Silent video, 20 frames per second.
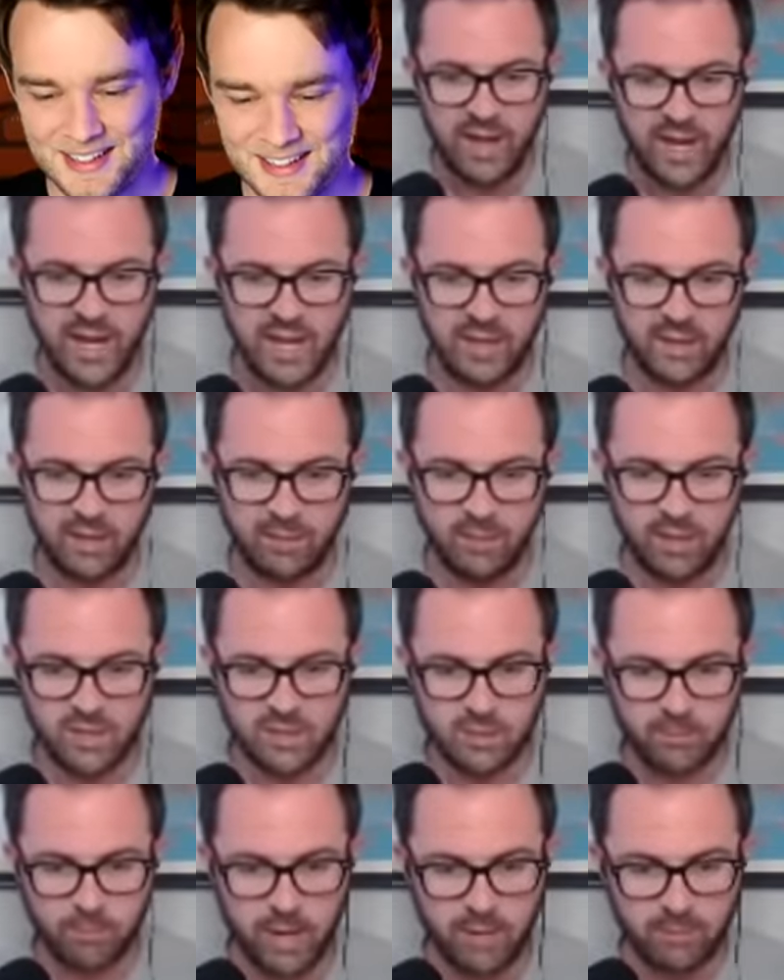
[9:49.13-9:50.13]
And then
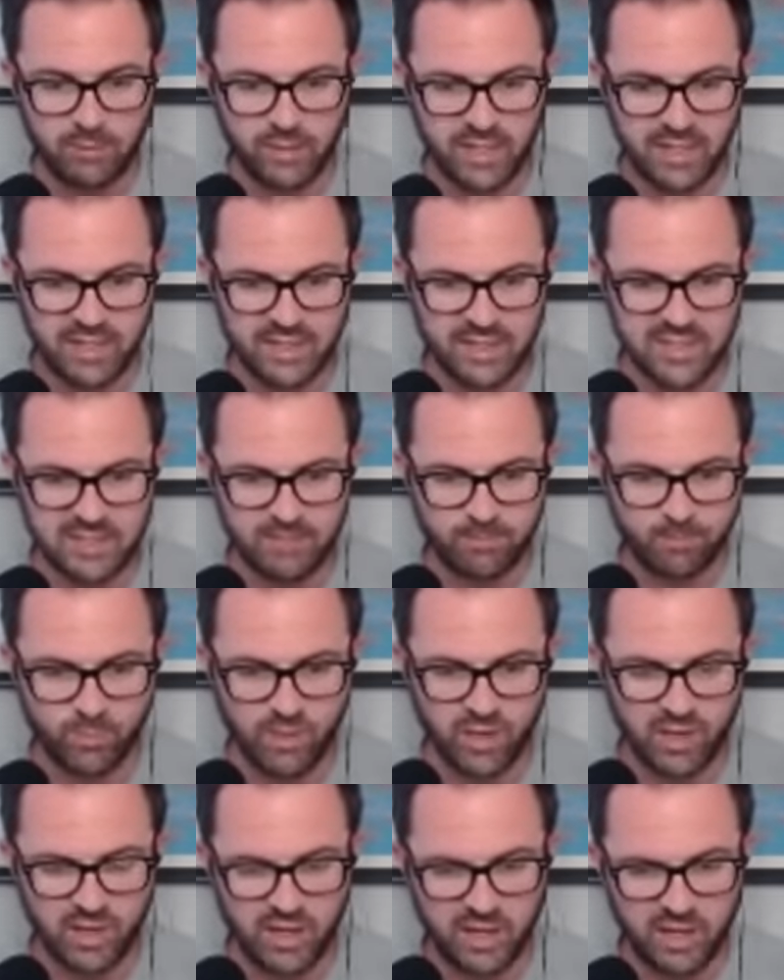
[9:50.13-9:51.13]
amongst Republicans,
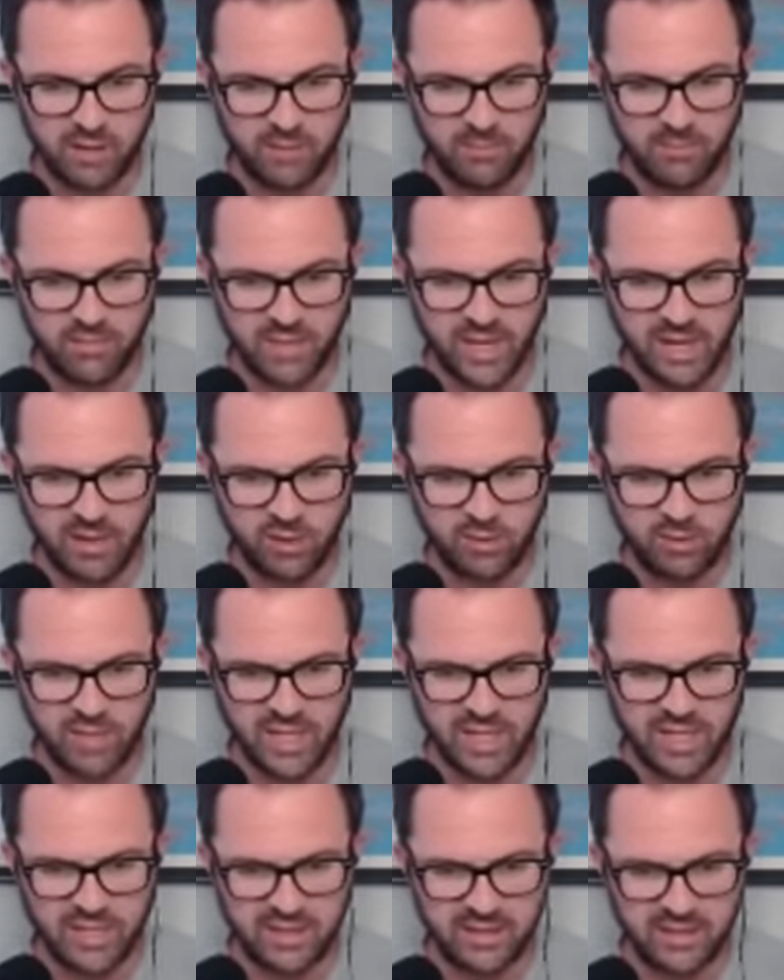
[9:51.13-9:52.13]
um, they don't
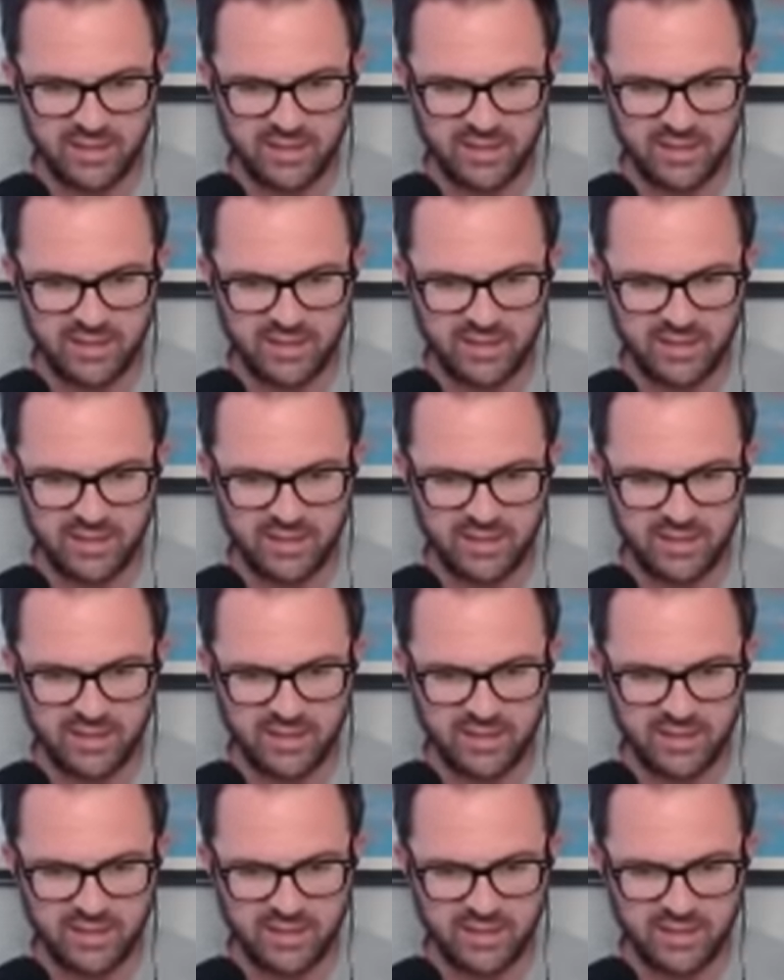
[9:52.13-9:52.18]
like.